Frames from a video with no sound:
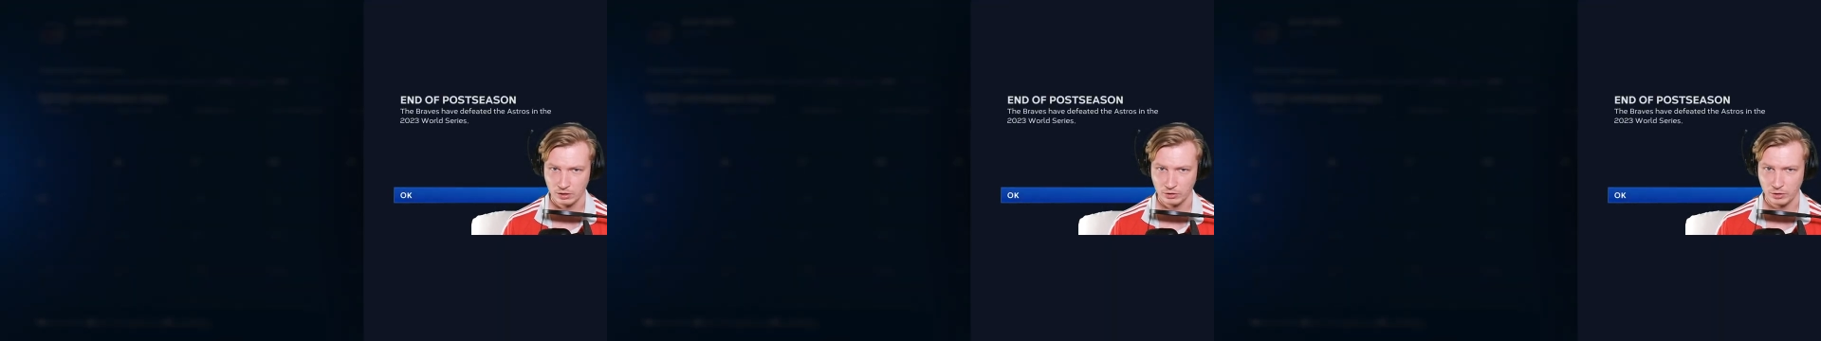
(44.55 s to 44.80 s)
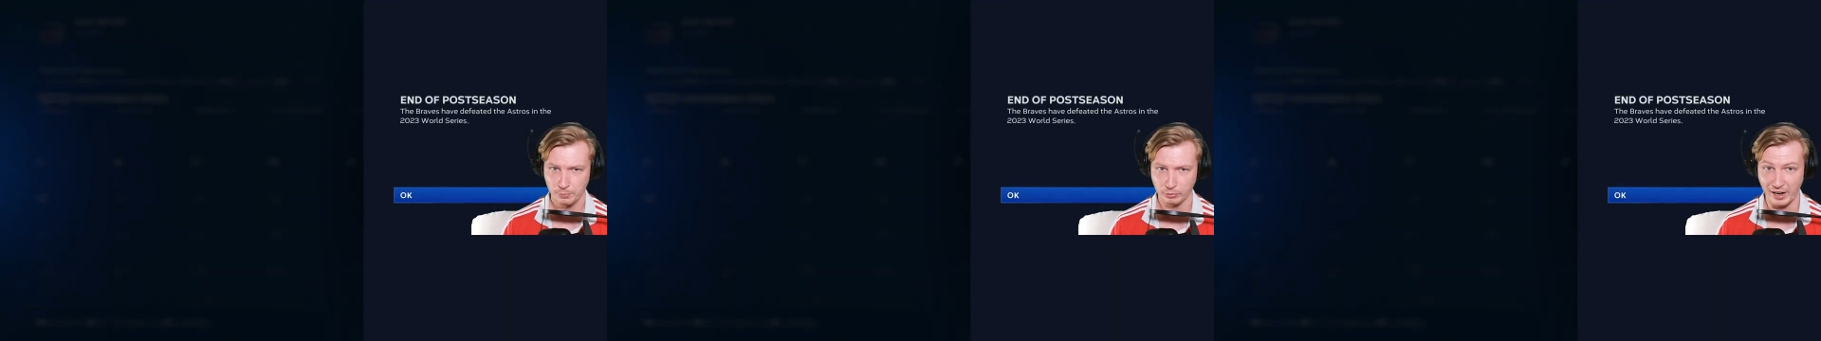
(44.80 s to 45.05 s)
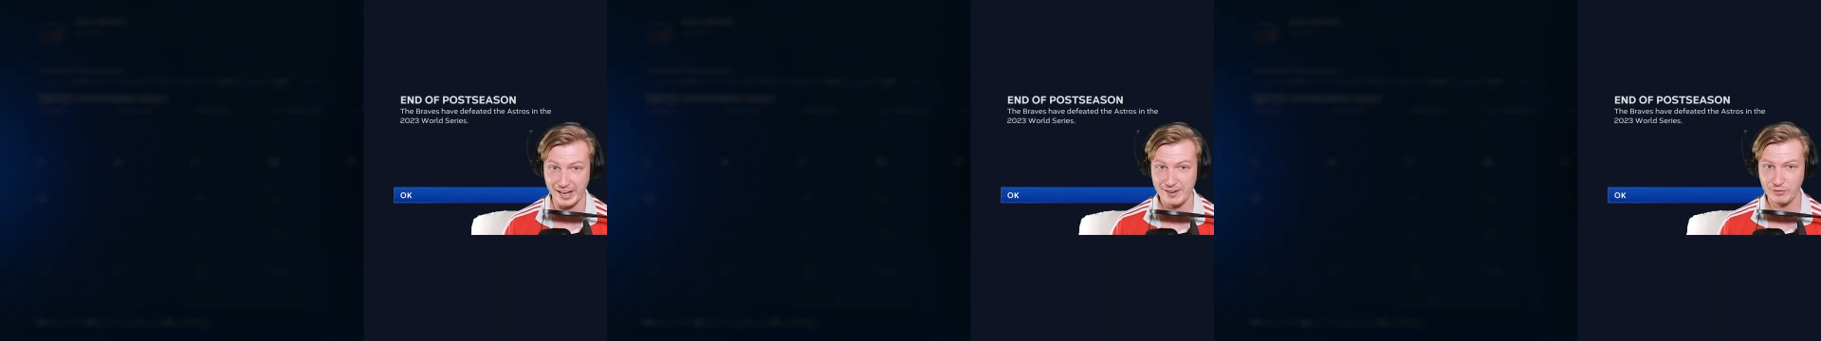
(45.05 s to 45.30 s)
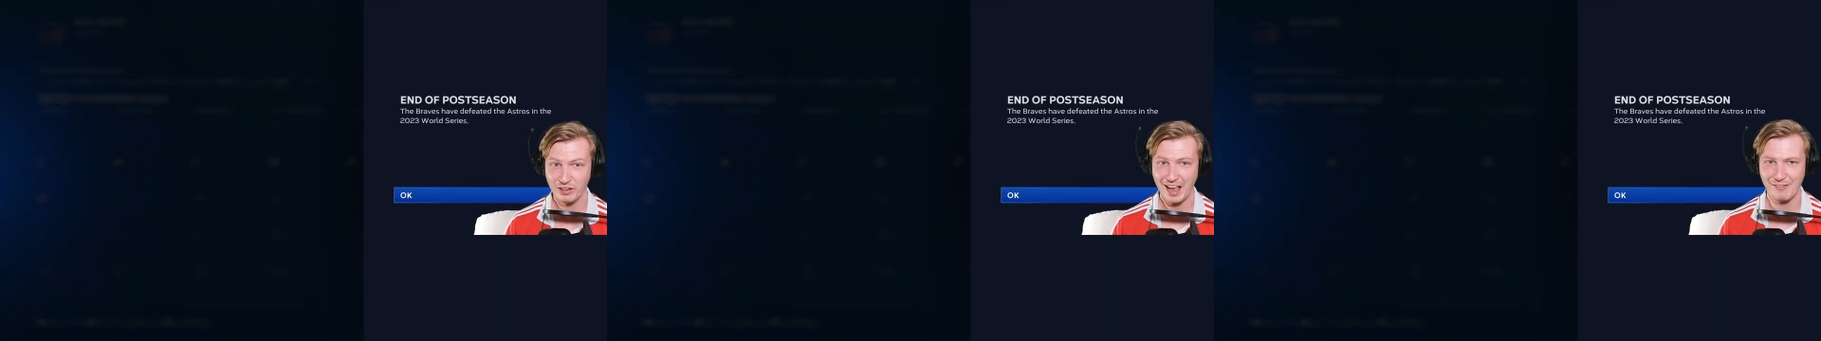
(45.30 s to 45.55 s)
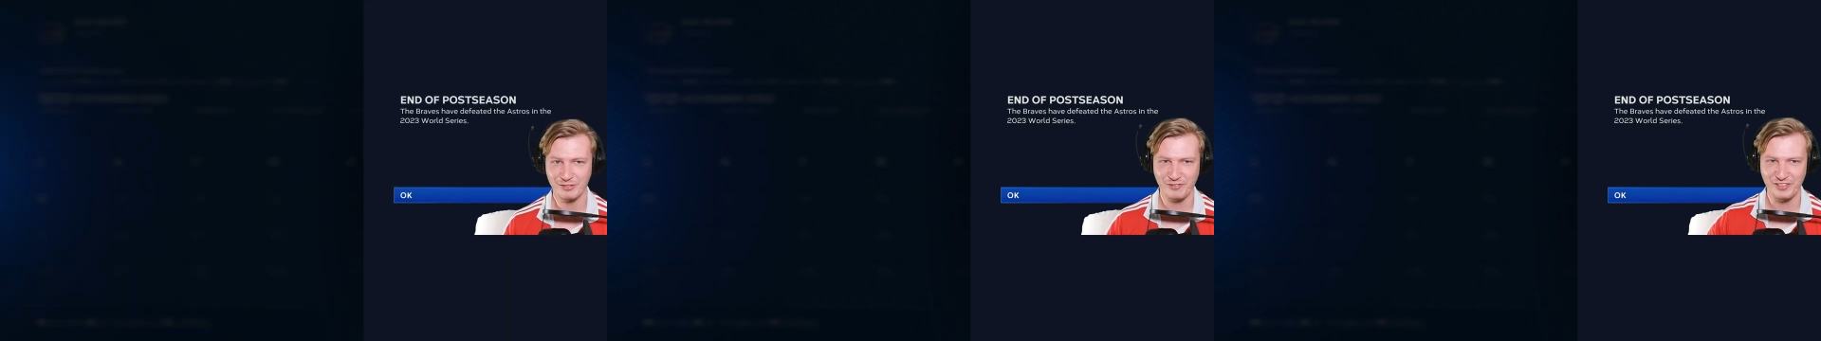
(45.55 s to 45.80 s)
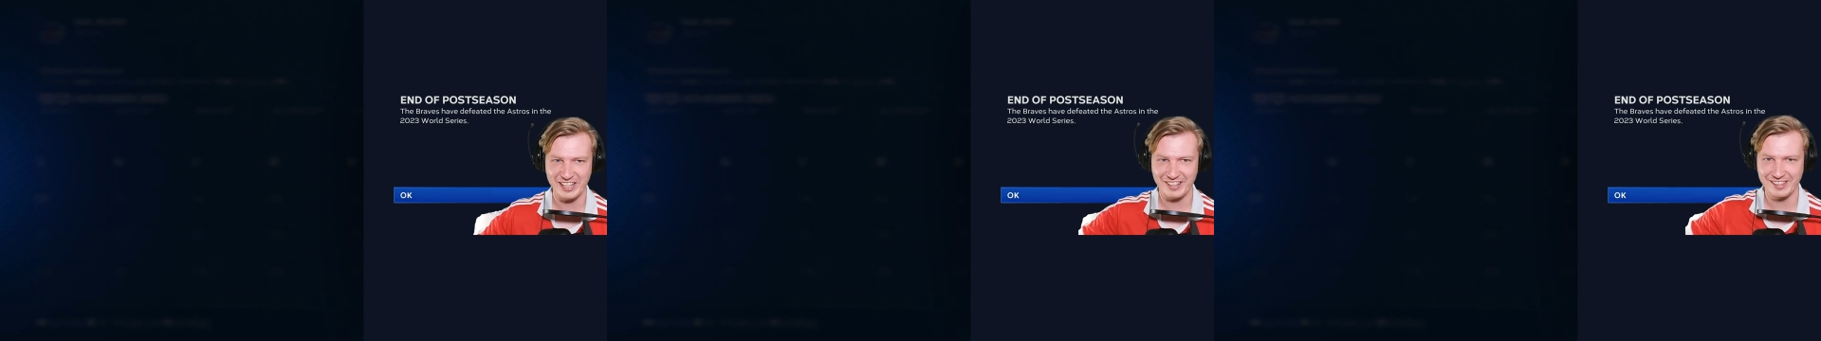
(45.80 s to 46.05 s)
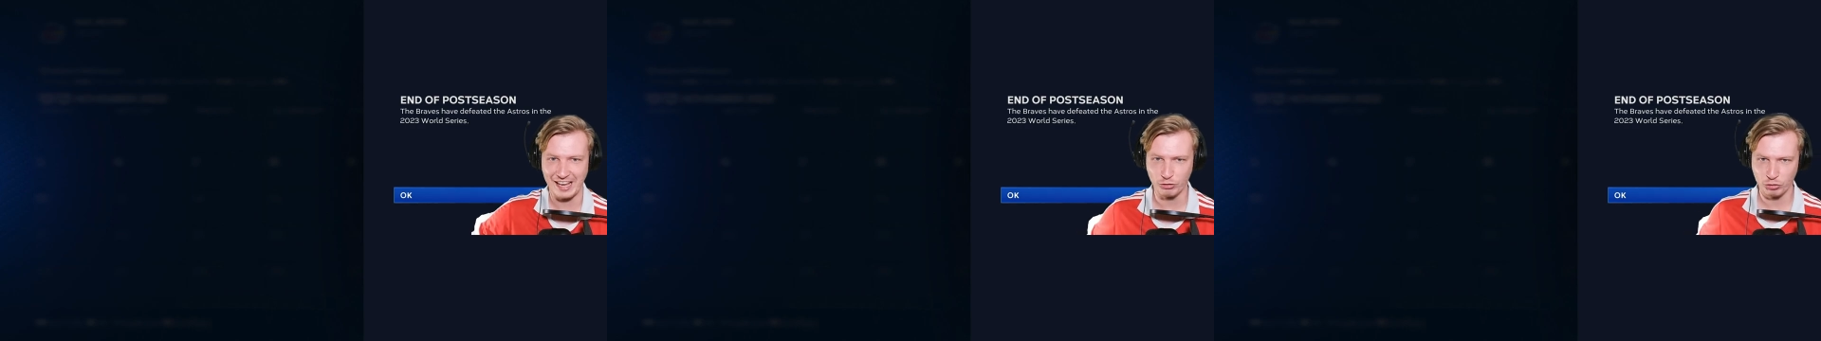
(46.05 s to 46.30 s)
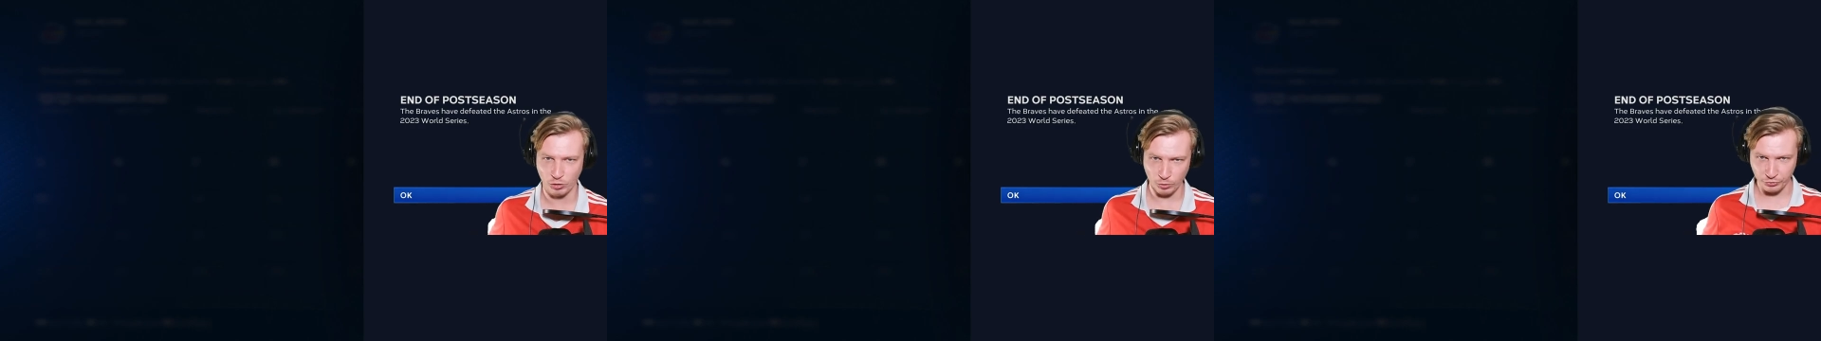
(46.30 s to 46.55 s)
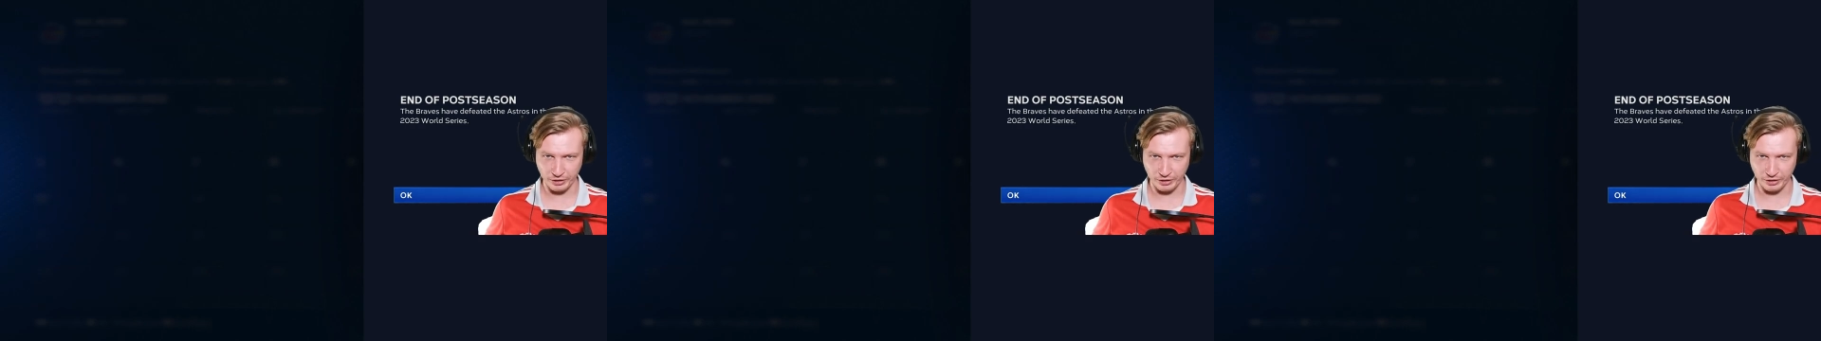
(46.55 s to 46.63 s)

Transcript: The Braves have defeated the Astros